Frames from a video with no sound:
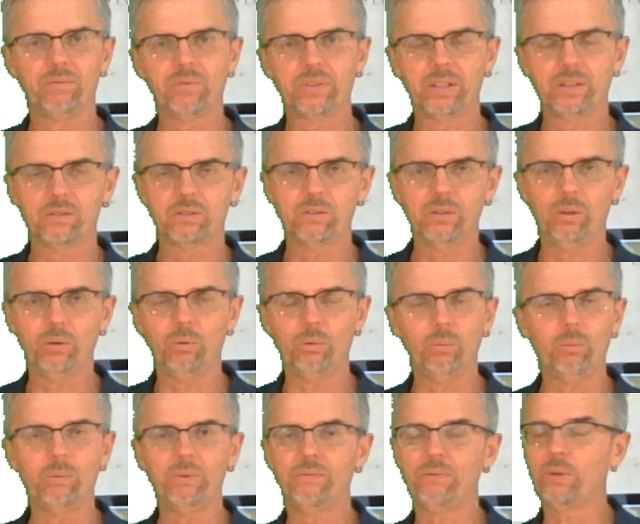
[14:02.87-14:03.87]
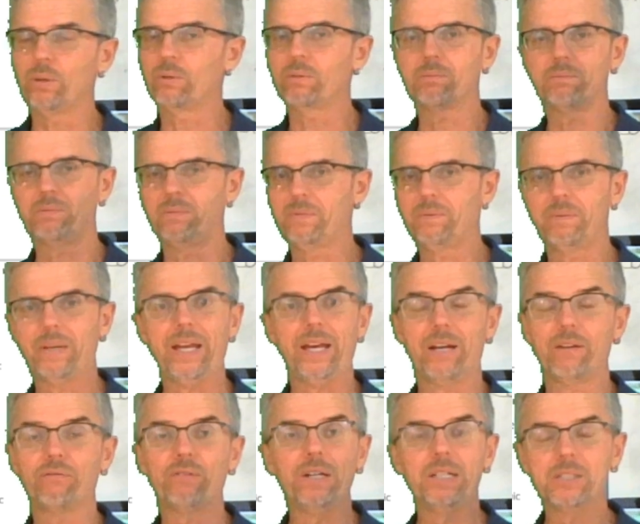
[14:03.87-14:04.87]
shuffled. So if
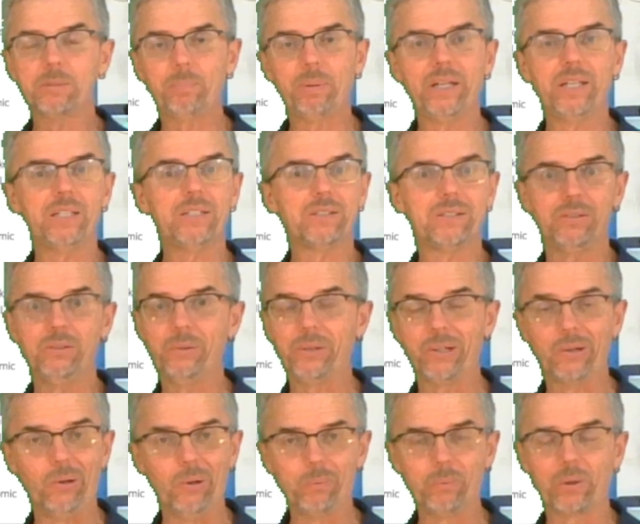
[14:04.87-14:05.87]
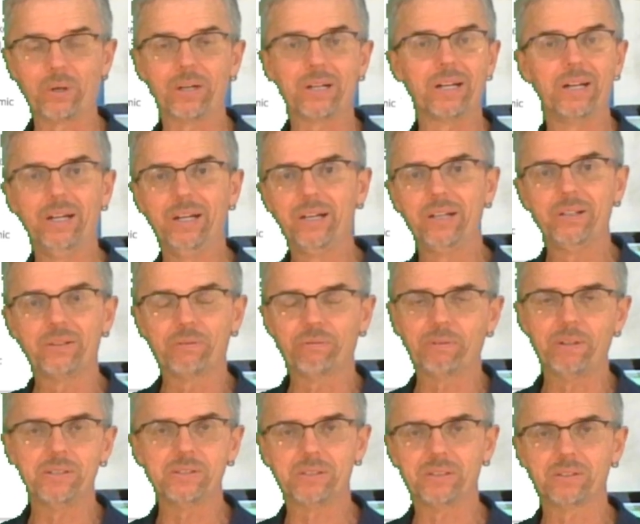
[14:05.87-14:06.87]
you're at a friend's place doing
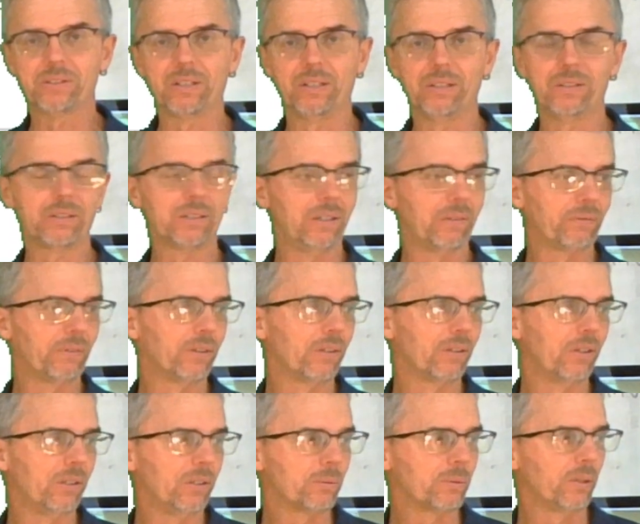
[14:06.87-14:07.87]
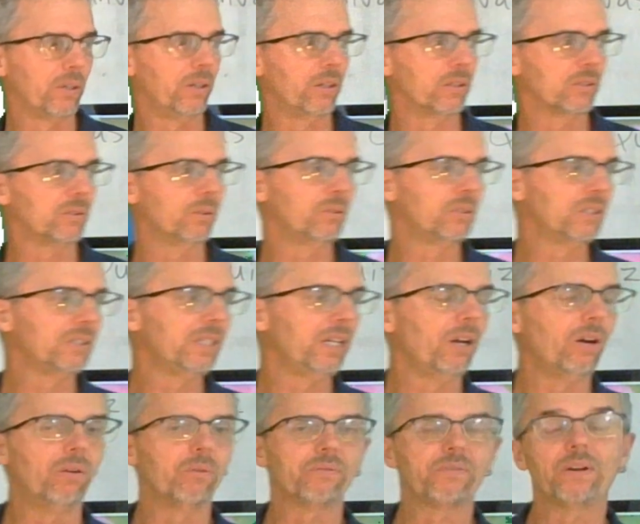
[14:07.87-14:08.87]
homework, your friend's is going to look different than this one
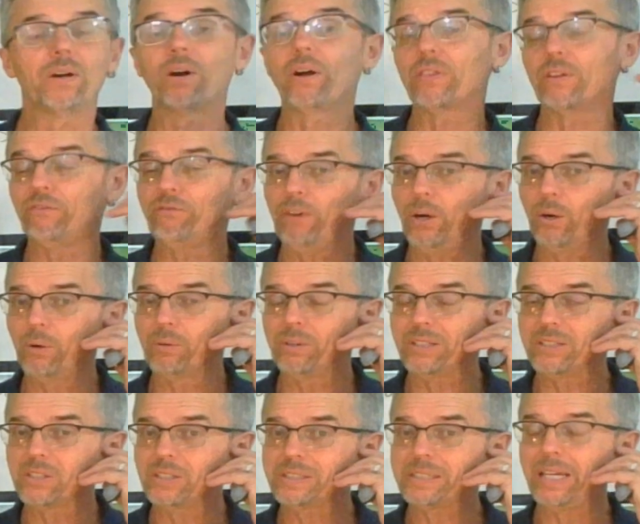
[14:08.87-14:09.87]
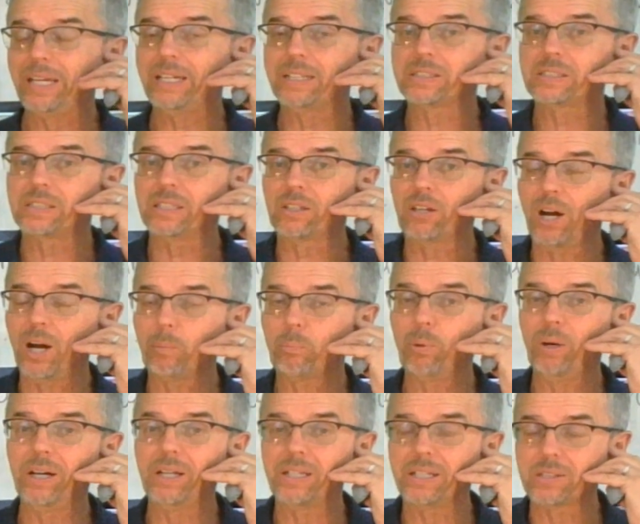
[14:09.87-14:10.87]
here. So just say, oh, if you're on the phone, and just
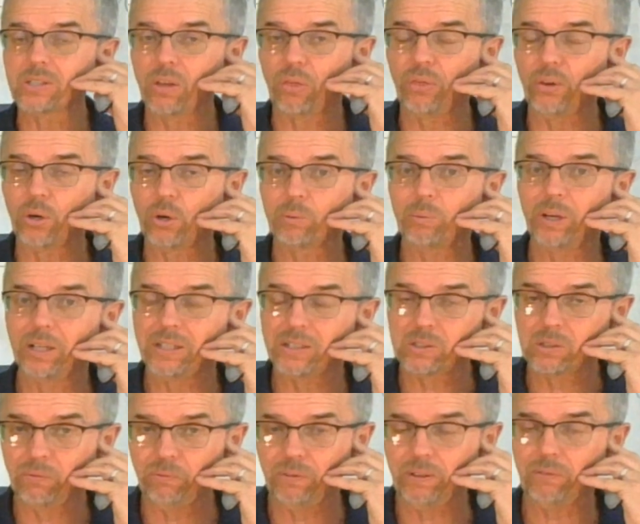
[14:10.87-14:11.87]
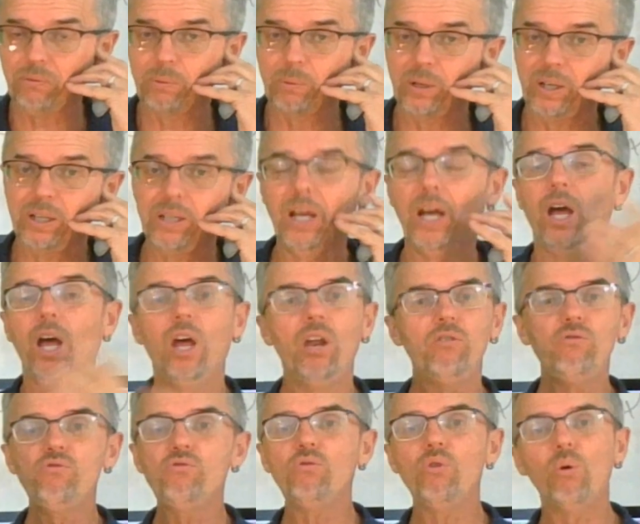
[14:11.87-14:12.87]
say it's the top one, it's the third one, it's the
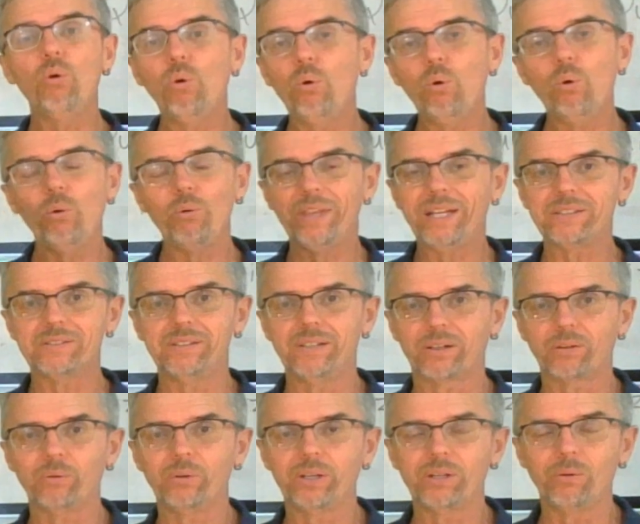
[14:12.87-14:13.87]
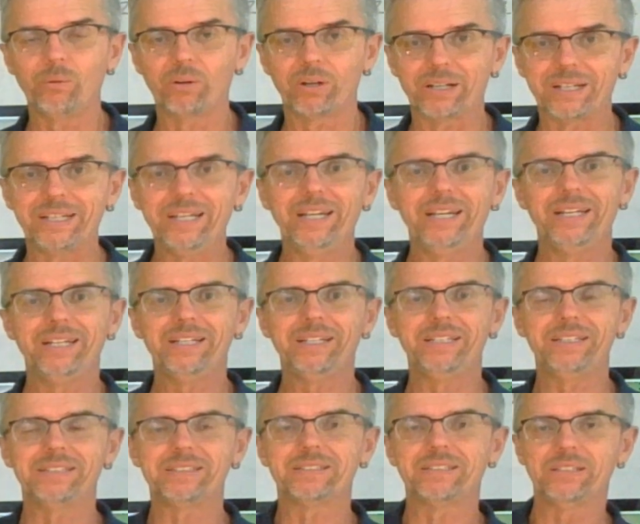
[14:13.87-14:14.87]
fifth one. No, that's not going to
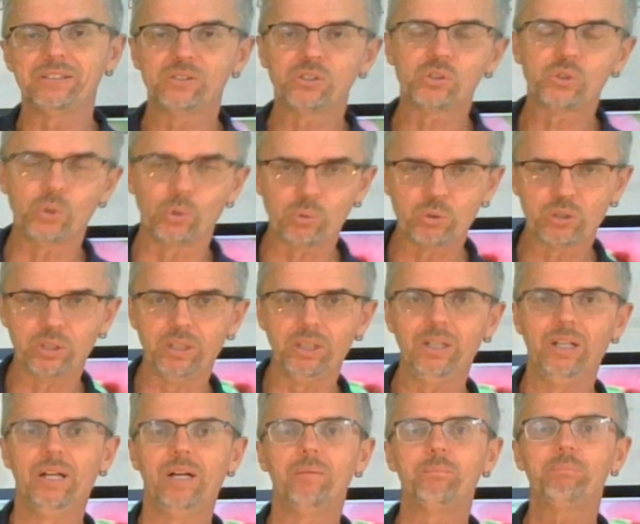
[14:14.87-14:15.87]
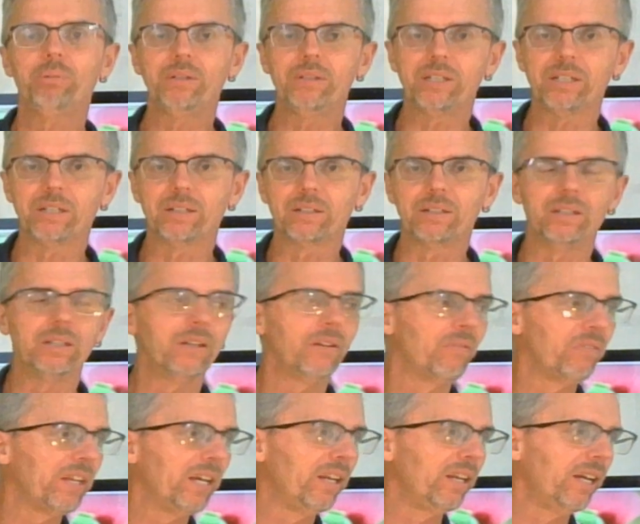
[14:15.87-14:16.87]
work. It is social,
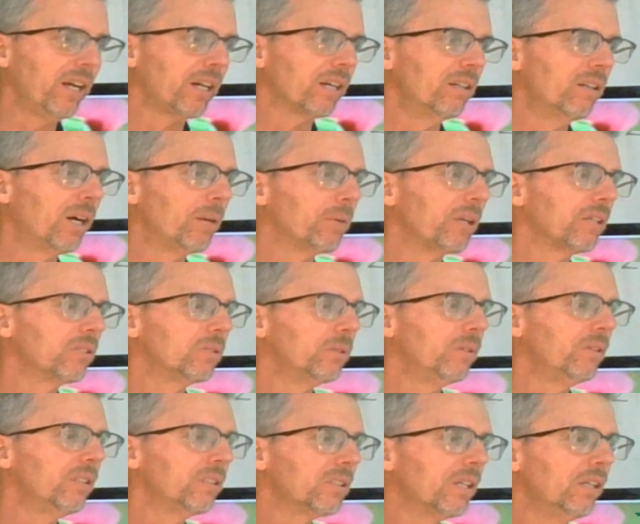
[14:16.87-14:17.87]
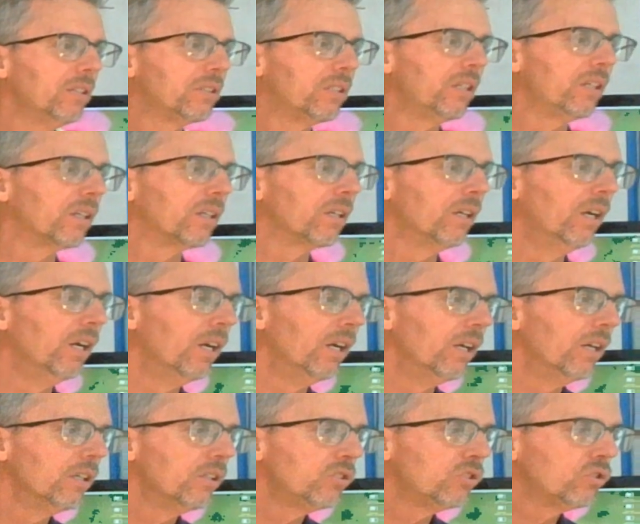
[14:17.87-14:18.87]
political, and economic. So in this
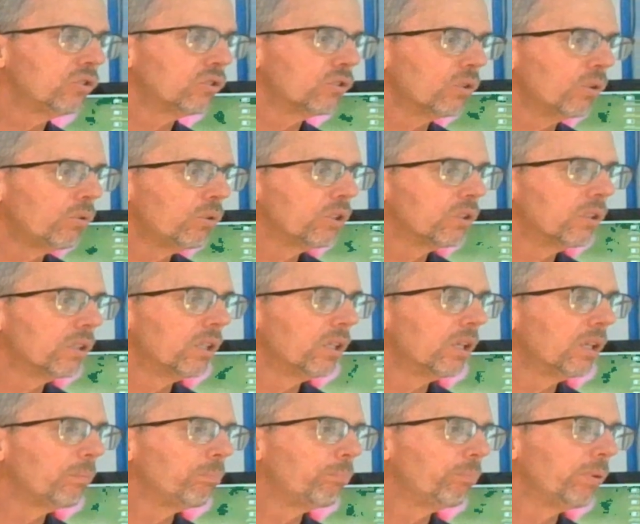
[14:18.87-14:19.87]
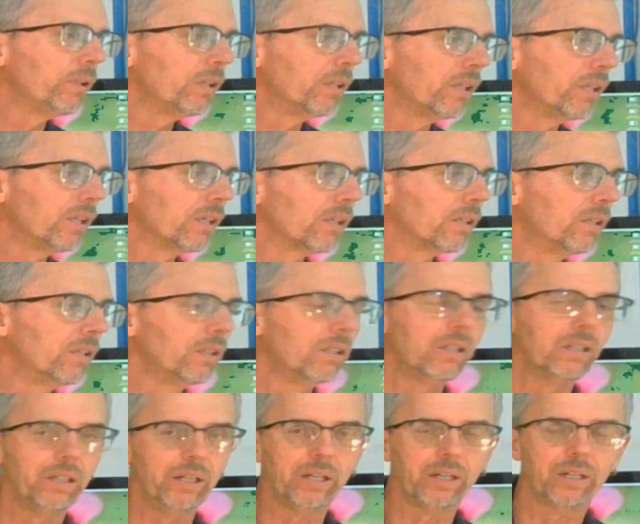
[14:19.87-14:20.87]
case here, social,
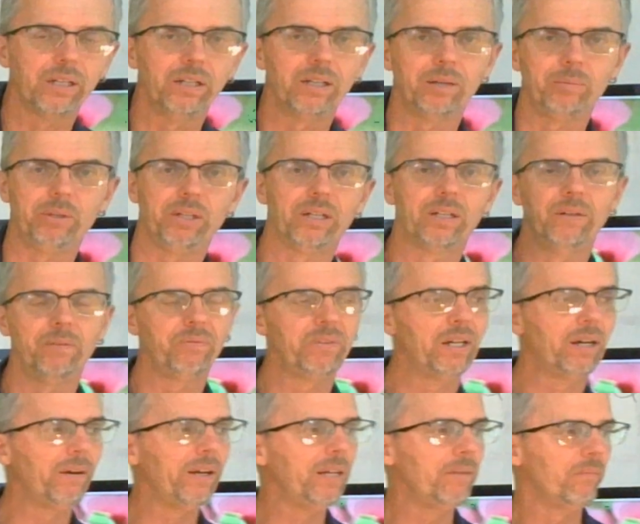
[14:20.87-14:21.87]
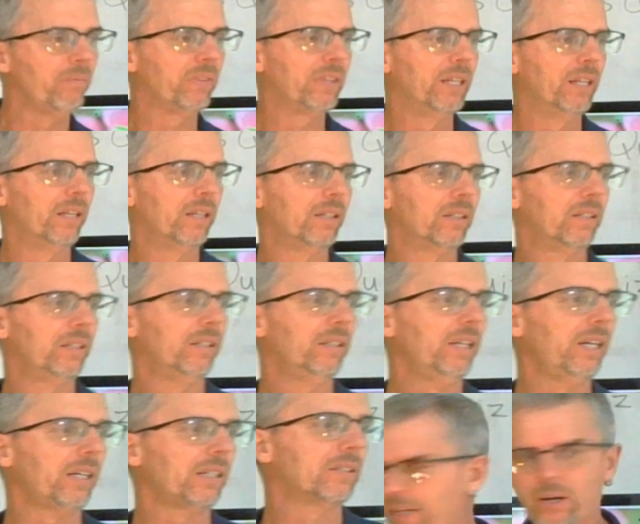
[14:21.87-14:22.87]
political, economic. All right.
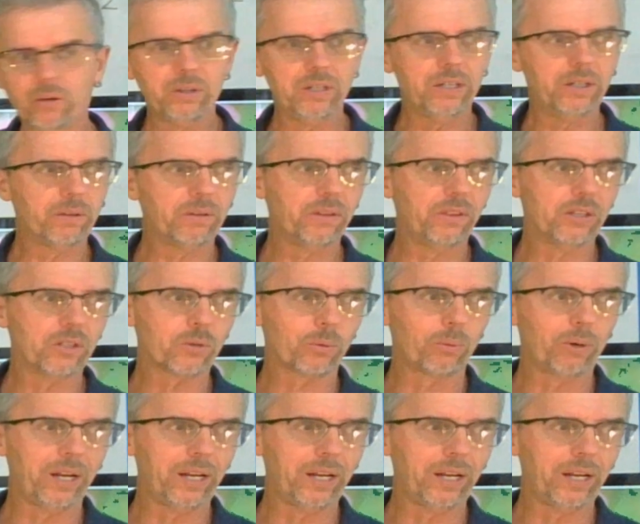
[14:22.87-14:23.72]
Down